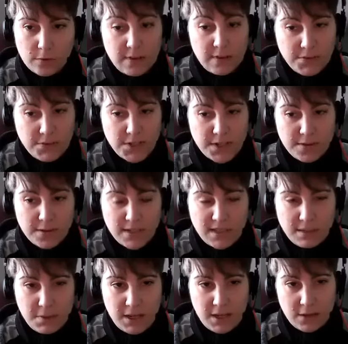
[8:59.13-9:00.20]
17th
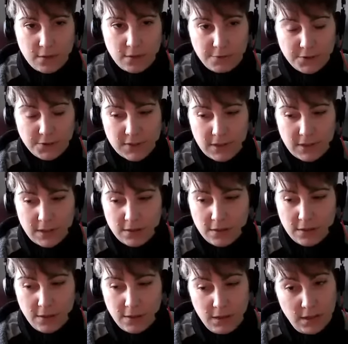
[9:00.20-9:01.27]
ATP, obviously,
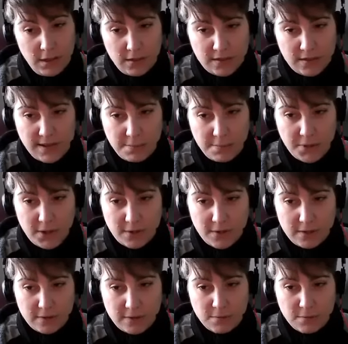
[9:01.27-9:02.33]
in December,
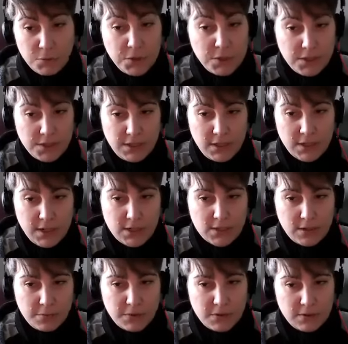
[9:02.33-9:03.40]
that's 39
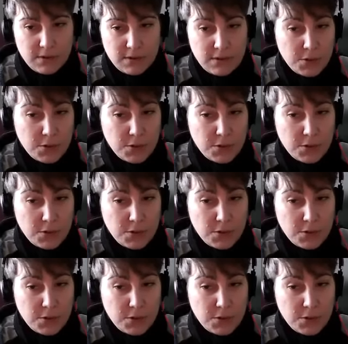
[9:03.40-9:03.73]
substances that